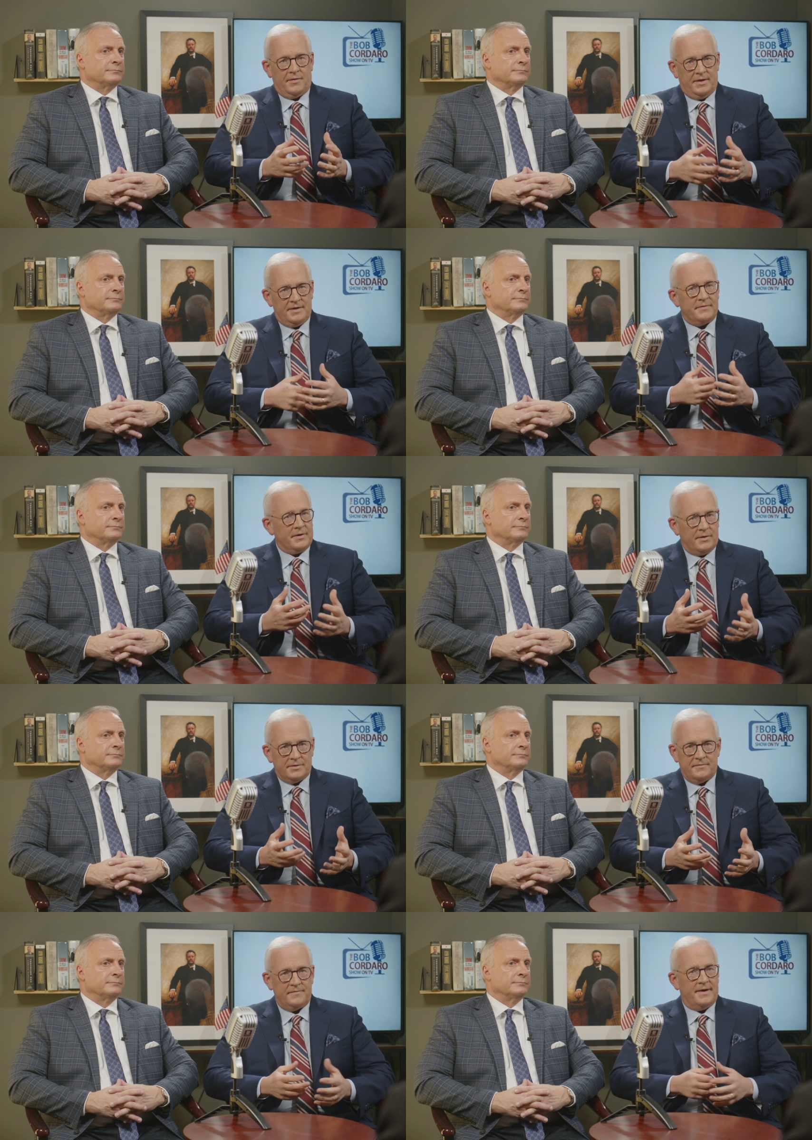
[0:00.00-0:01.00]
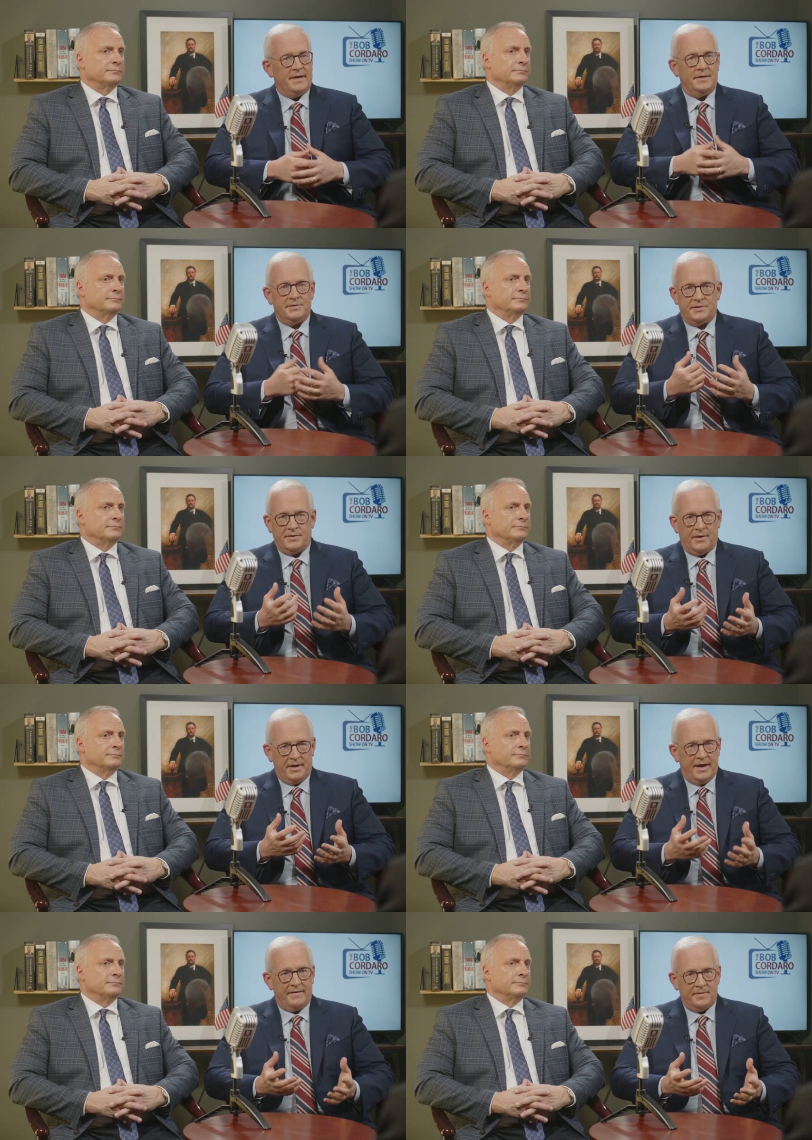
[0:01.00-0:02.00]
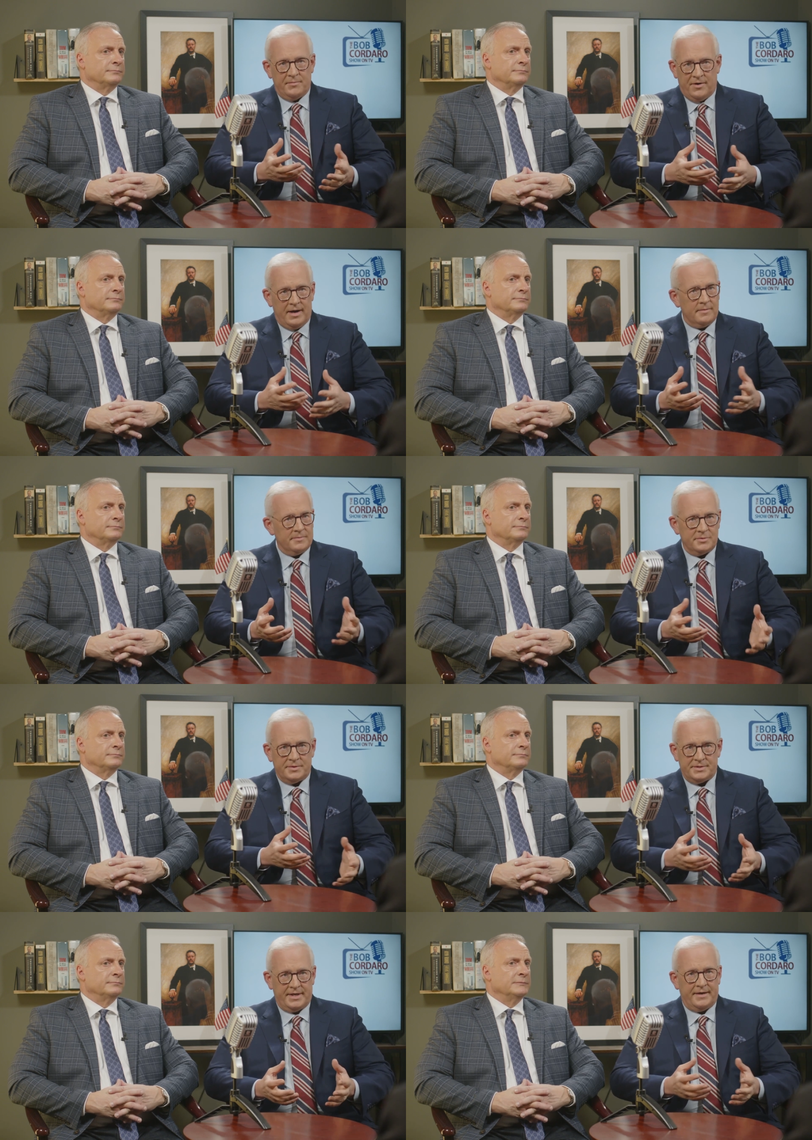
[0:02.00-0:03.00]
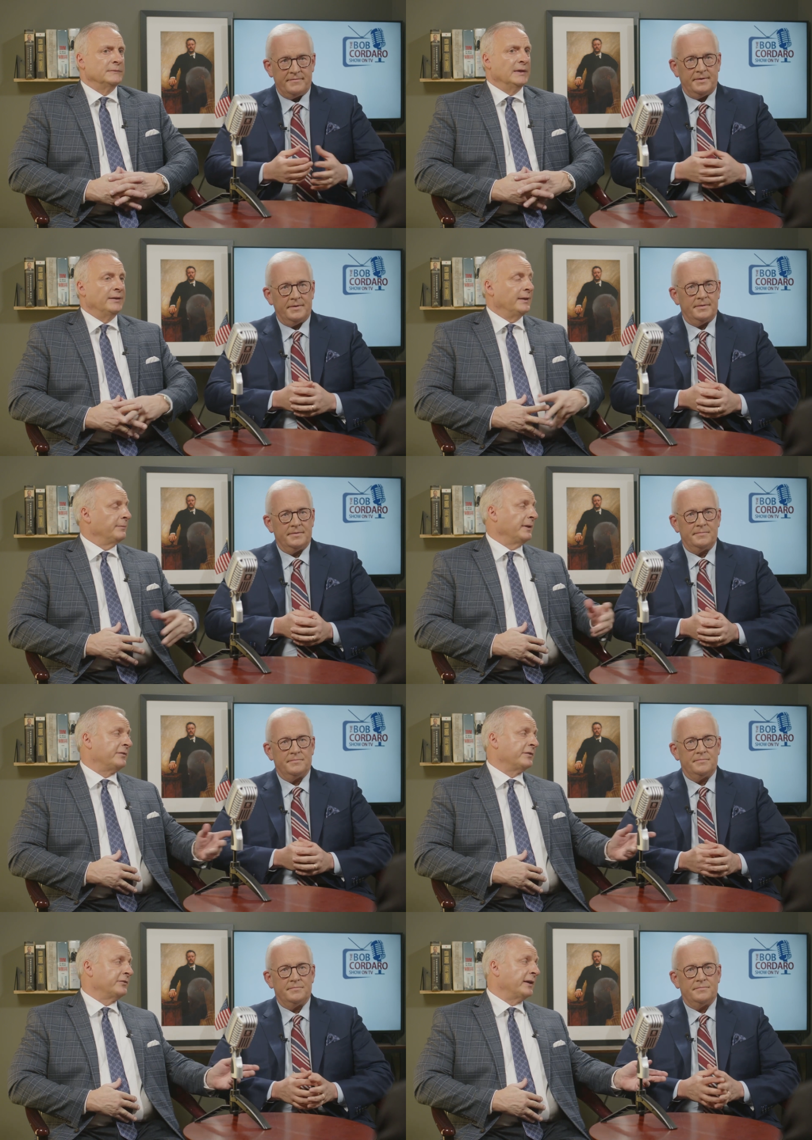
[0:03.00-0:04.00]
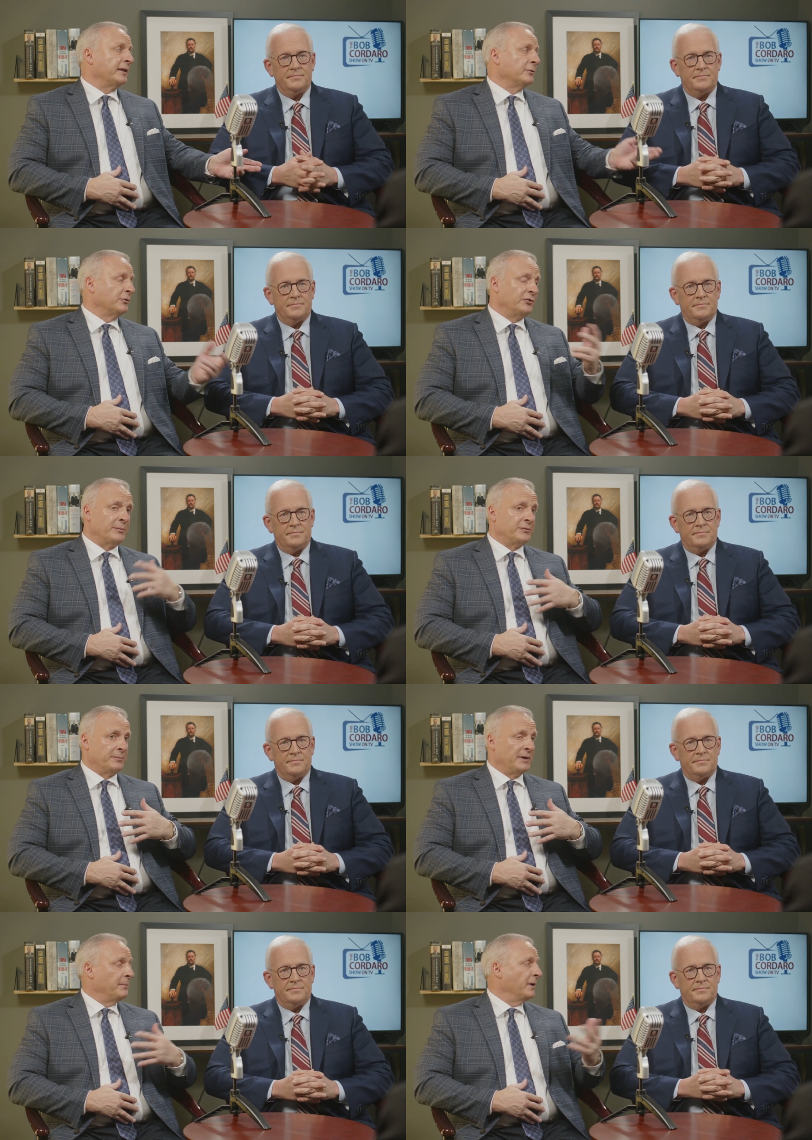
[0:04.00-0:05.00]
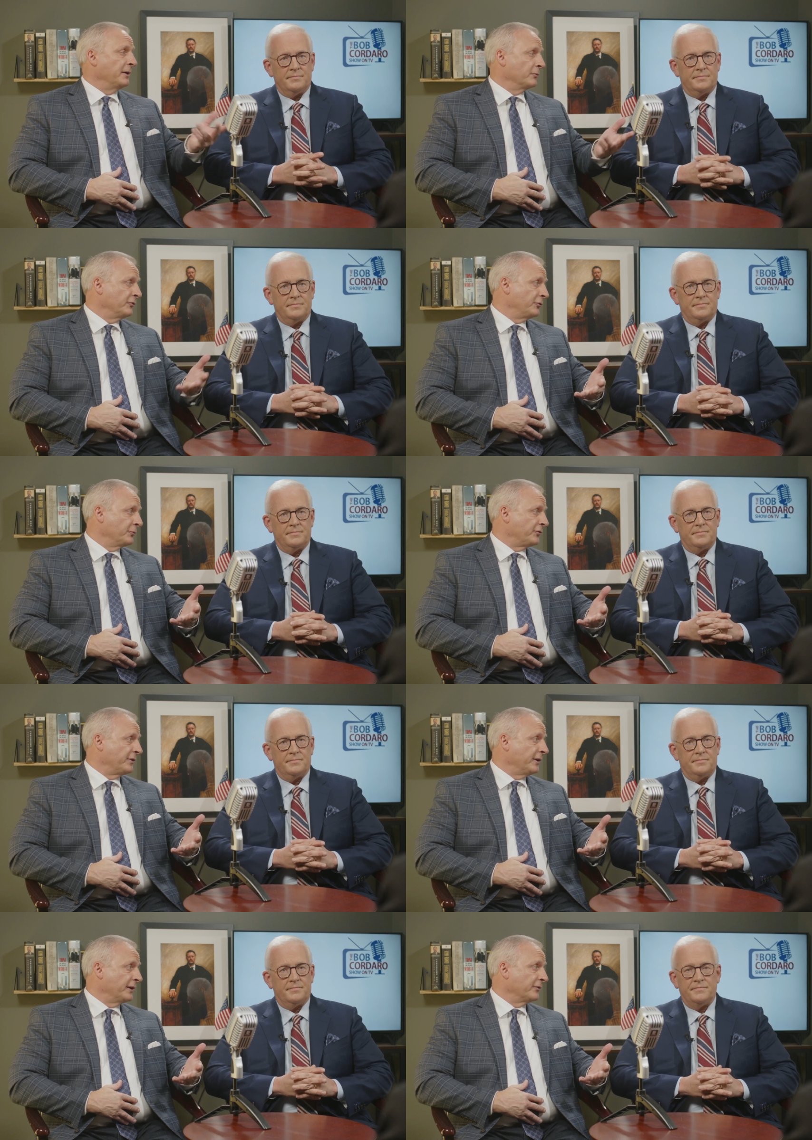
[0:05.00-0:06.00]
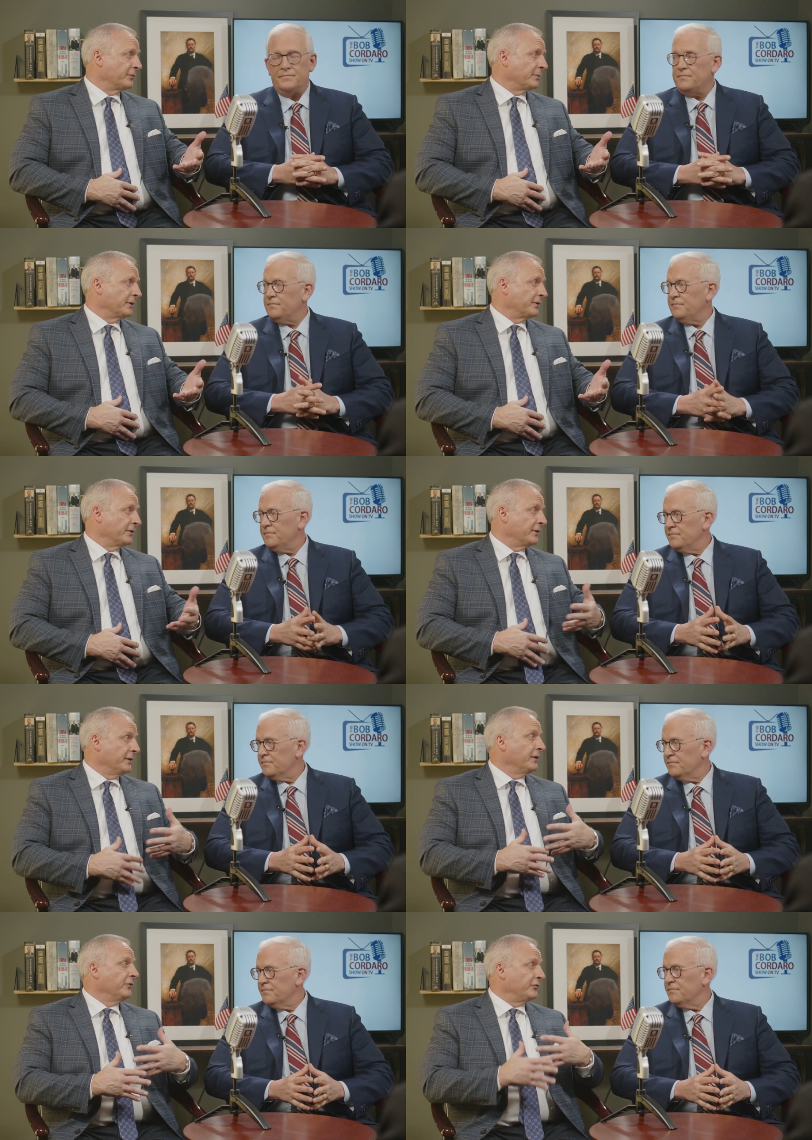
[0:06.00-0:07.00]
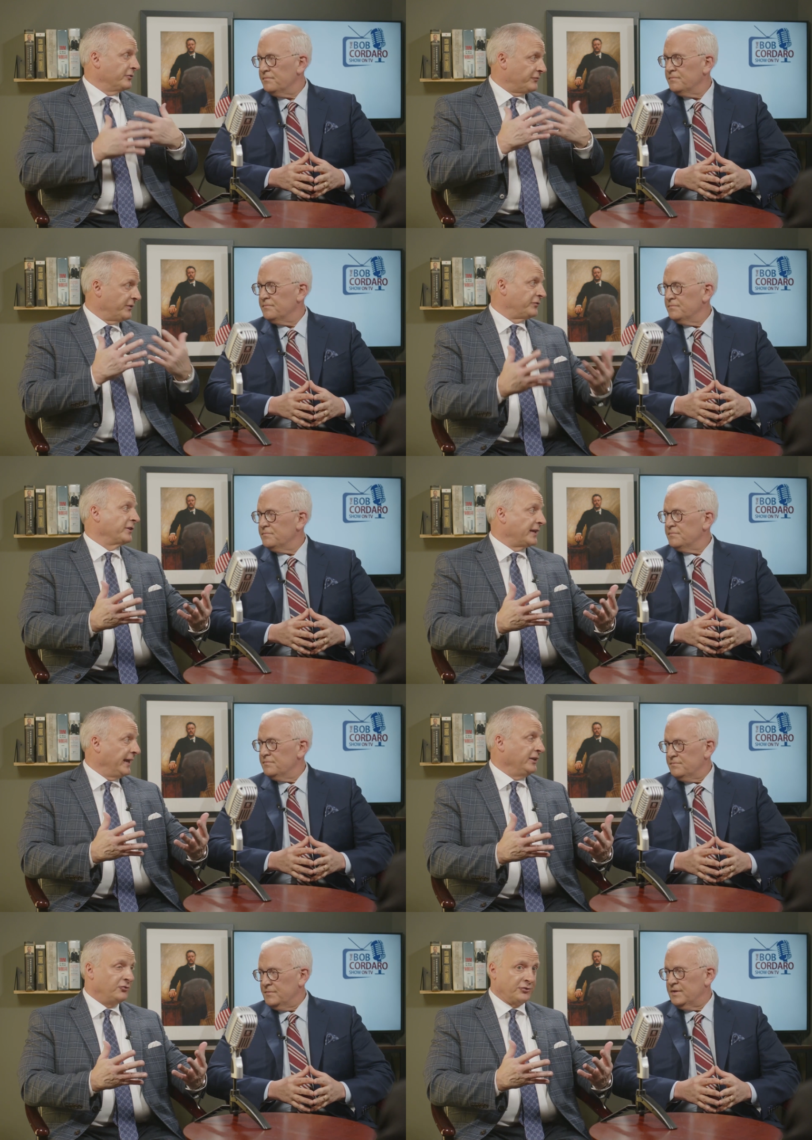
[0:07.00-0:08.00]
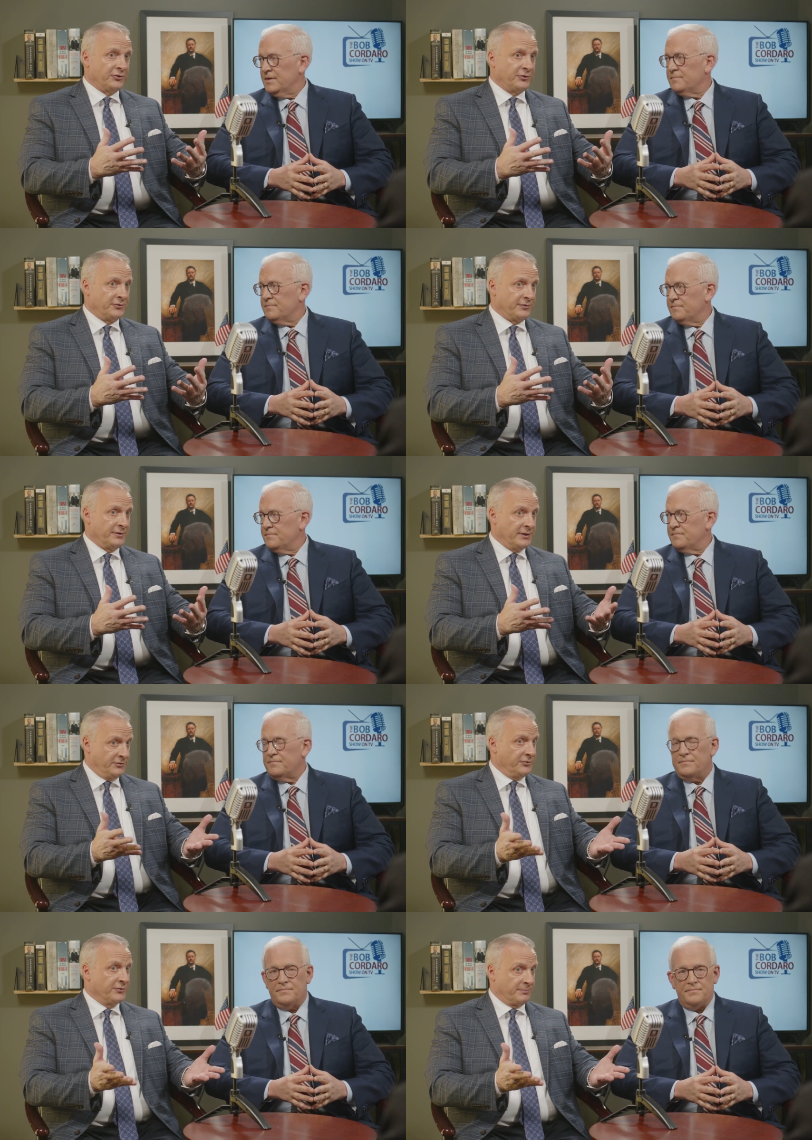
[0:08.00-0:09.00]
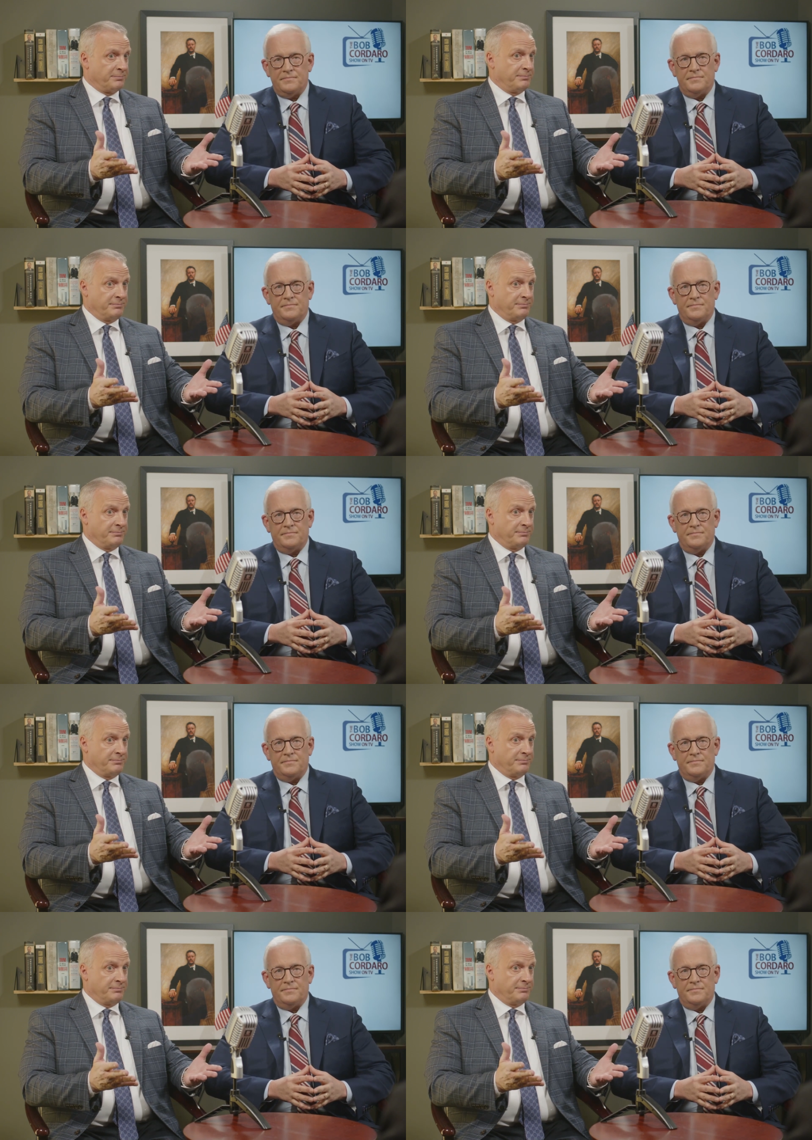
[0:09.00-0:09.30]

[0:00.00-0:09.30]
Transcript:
Speaker 1: are they difficult to find? Is there are you having problems with staffing?
Speaker 2: That, that's exactly what jumped to my mind when she was telling us about mm the mm sophistication yeah. that mm your